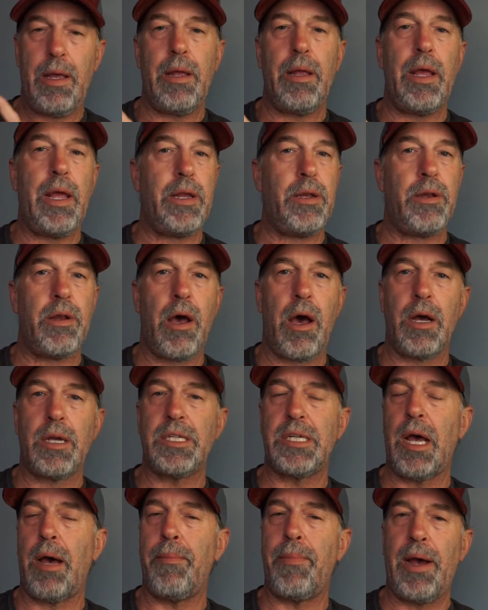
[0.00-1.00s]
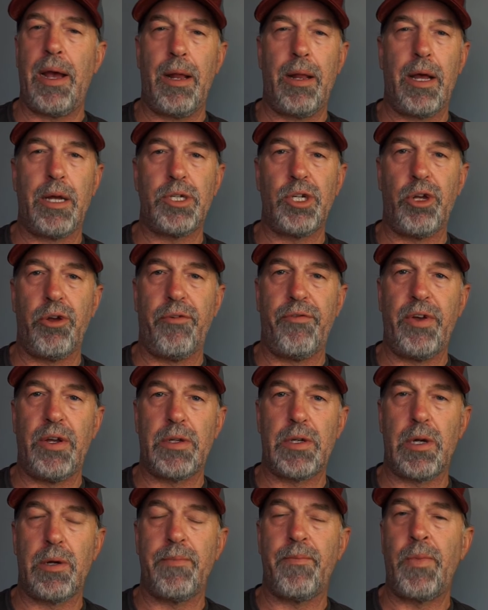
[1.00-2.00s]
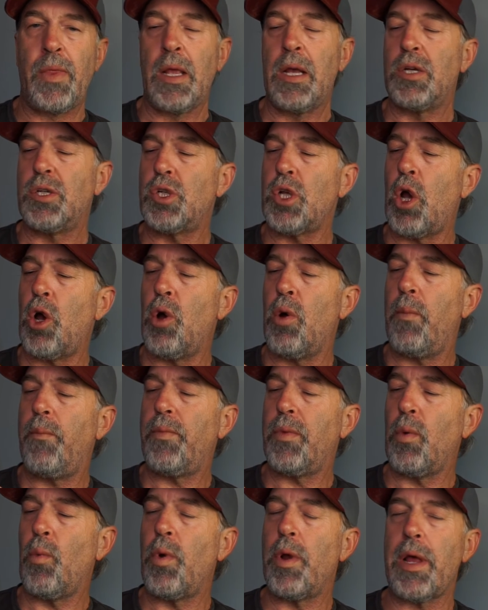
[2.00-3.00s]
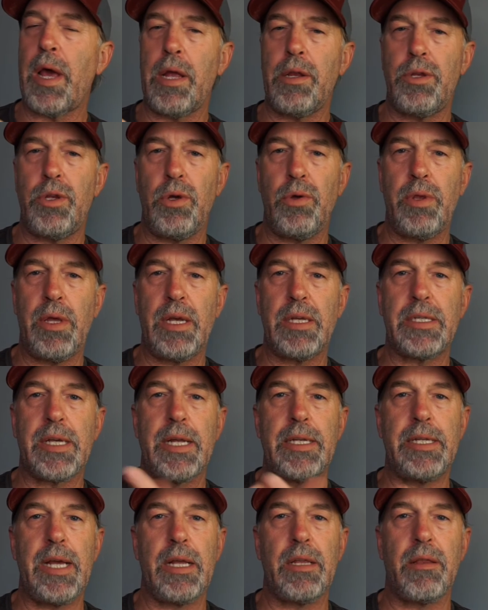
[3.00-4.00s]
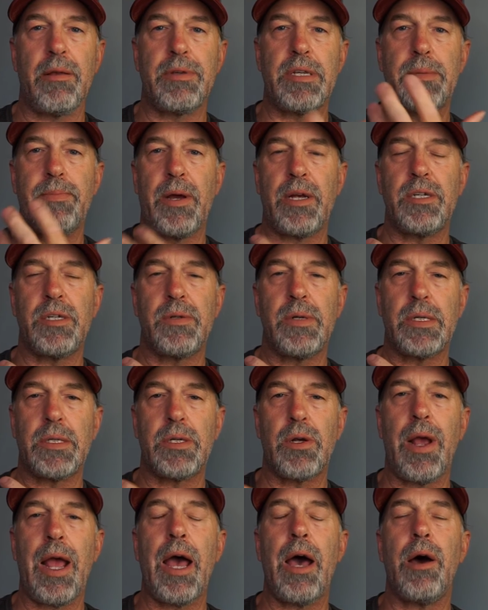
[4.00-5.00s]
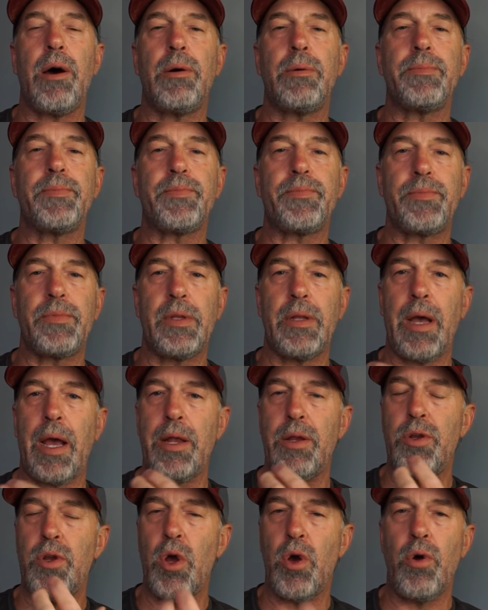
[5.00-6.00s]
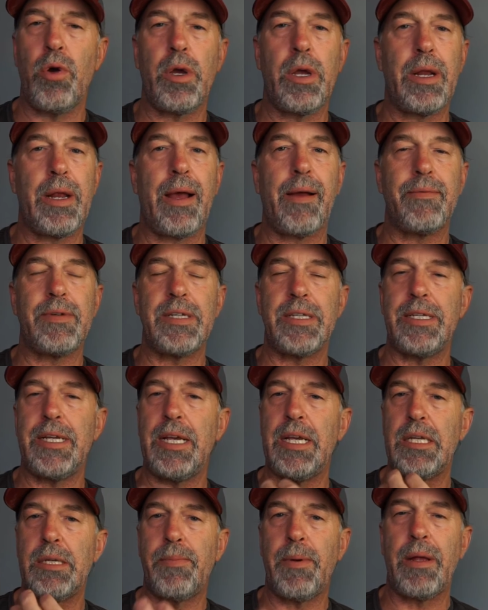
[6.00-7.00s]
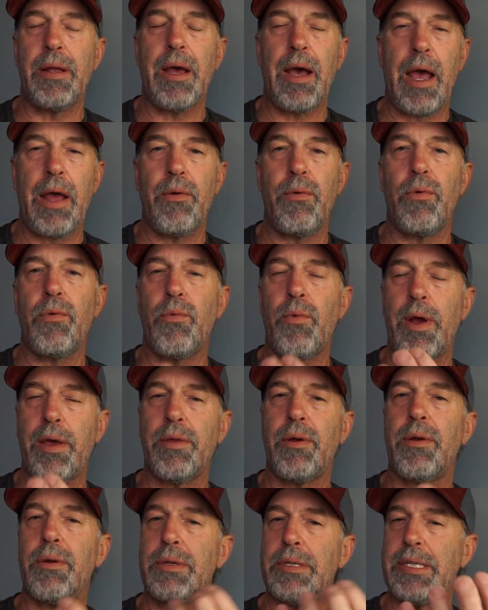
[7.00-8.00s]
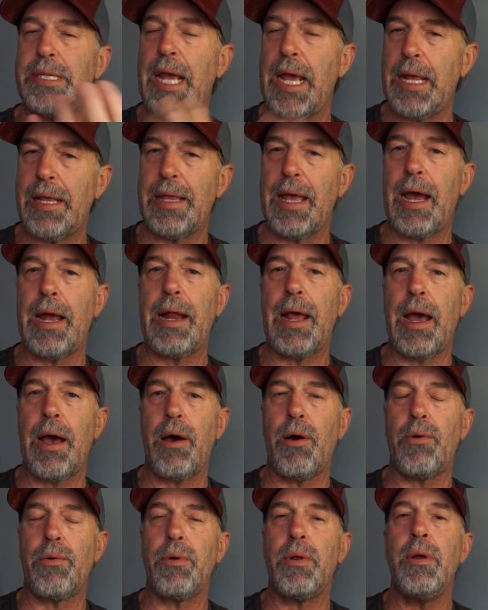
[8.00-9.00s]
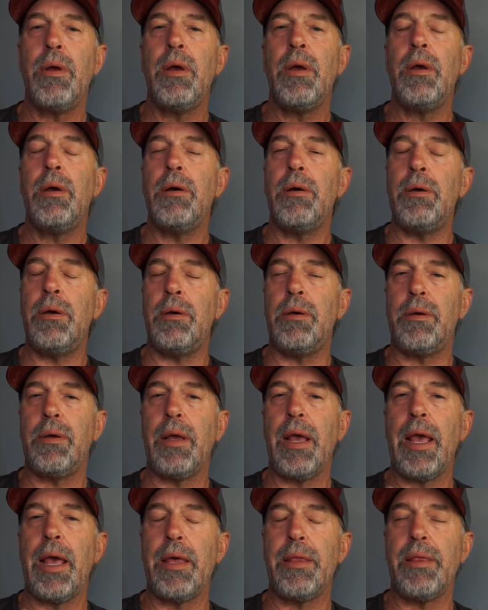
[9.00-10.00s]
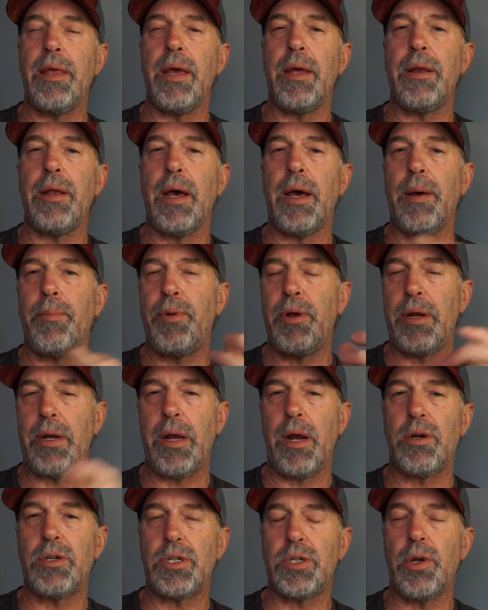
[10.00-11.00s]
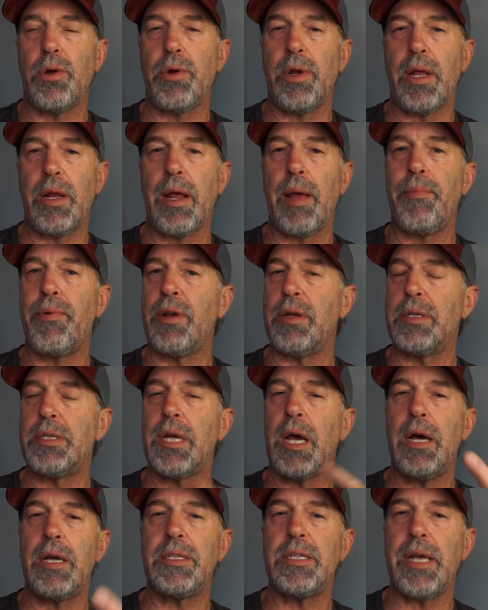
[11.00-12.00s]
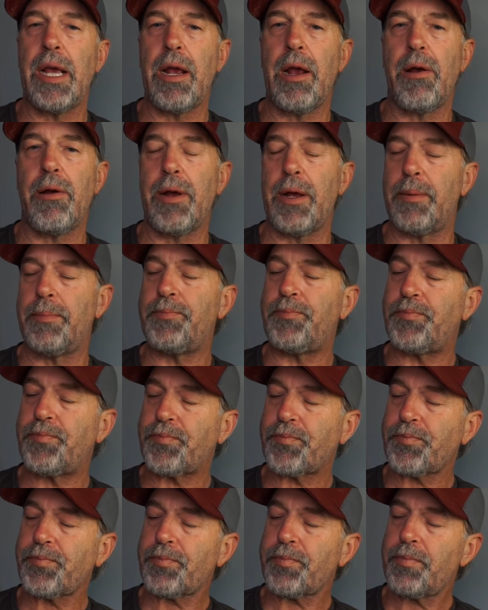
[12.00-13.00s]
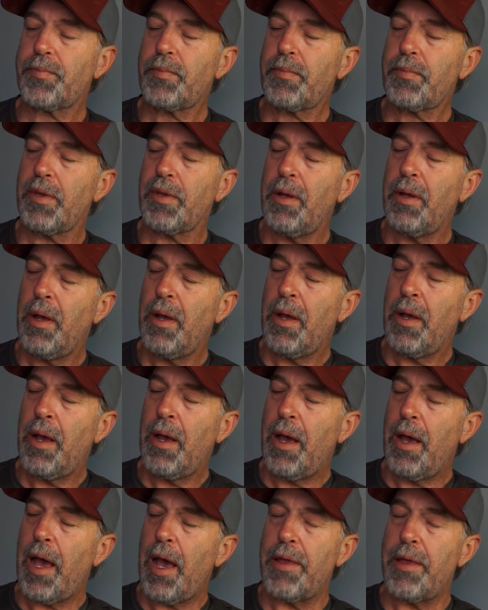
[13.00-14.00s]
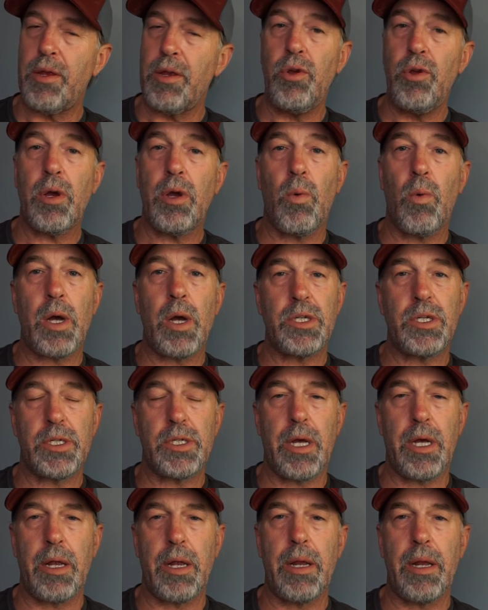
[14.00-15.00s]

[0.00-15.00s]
it knocks out biological filter. So when I do this, I take the sponge filter out. I know it could have disease, but I would rather take that out and then put an air stone in. I put tons of air in. And then you can watch this on